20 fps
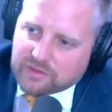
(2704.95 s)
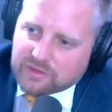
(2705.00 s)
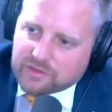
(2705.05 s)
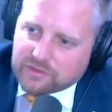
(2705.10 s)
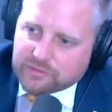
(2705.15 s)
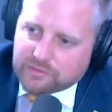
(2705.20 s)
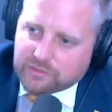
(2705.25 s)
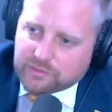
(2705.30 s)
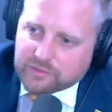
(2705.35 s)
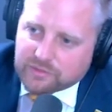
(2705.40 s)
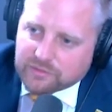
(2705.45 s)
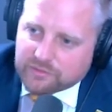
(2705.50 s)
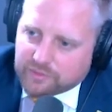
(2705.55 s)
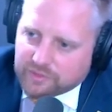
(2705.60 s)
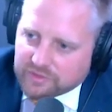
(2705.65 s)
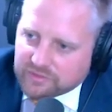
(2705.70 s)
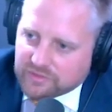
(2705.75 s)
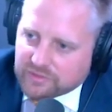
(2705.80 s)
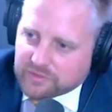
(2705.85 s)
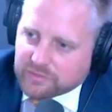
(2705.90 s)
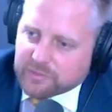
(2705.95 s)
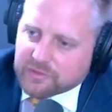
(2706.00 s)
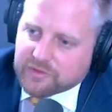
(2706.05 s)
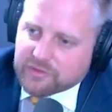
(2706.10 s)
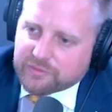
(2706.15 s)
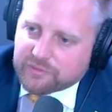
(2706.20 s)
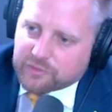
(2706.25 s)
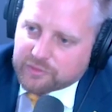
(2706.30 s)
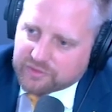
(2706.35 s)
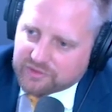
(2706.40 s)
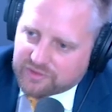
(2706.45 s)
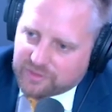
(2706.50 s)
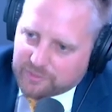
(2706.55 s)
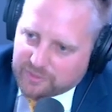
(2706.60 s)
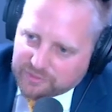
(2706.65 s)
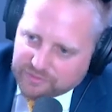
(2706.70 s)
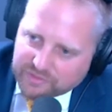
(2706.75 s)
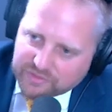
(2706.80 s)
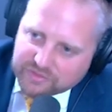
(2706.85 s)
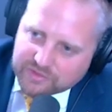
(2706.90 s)
And for example, for the summer
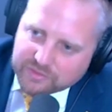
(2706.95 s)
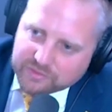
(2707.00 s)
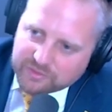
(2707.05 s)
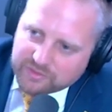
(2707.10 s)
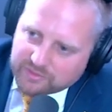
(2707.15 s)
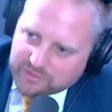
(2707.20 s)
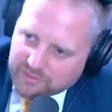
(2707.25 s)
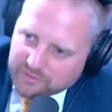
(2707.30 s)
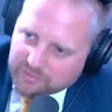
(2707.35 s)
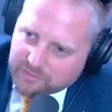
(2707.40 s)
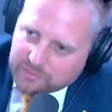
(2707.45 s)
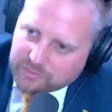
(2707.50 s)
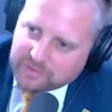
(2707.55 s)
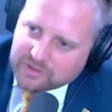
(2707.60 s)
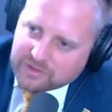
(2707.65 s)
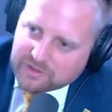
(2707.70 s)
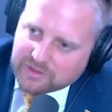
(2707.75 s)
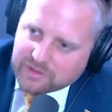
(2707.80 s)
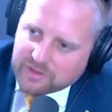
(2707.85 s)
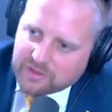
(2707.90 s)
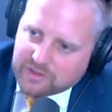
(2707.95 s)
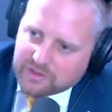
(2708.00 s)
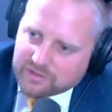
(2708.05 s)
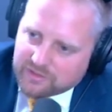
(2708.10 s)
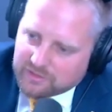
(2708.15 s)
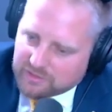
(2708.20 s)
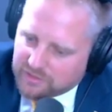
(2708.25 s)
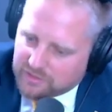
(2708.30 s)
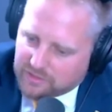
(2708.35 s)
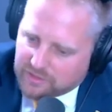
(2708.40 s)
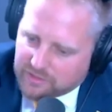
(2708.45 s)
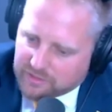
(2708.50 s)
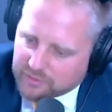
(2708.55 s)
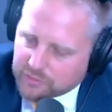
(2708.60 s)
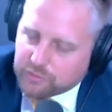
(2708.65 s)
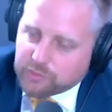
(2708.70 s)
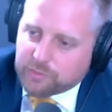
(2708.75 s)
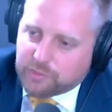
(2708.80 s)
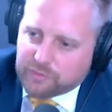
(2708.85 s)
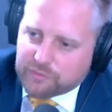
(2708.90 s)
festival, there will be a
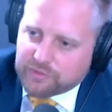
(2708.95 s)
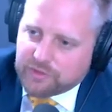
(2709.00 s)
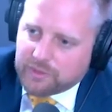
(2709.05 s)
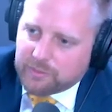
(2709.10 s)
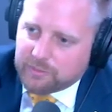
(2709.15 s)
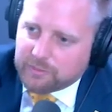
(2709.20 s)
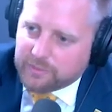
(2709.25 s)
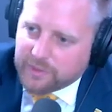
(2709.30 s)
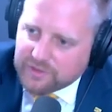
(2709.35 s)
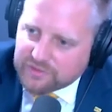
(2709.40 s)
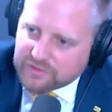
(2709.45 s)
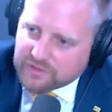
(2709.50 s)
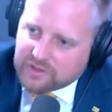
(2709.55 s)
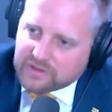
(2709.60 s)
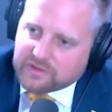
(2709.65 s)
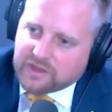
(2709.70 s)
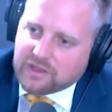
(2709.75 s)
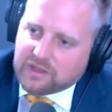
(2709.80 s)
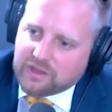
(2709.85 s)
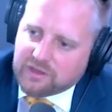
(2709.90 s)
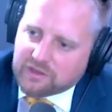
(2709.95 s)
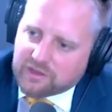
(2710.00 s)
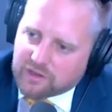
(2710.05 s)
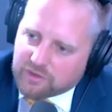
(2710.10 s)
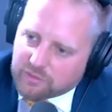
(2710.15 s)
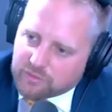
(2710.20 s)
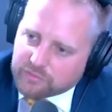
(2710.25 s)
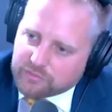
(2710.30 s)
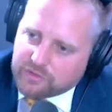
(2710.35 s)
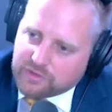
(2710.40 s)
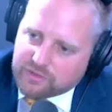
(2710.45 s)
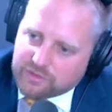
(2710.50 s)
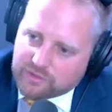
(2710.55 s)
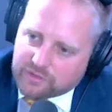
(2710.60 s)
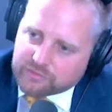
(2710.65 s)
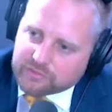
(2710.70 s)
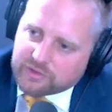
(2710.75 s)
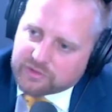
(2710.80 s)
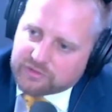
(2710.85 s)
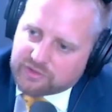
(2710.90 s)
group of them basically taking care of
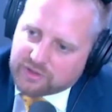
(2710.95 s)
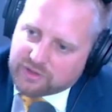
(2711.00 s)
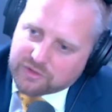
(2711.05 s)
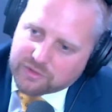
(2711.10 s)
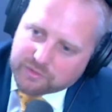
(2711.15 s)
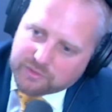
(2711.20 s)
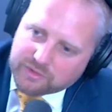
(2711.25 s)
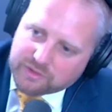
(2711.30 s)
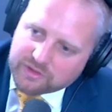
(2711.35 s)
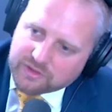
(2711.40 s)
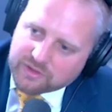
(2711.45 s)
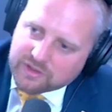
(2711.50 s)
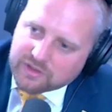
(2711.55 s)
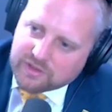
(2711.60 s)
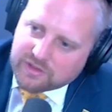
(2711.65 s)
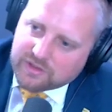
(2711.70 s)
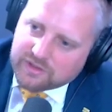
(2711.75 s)
the security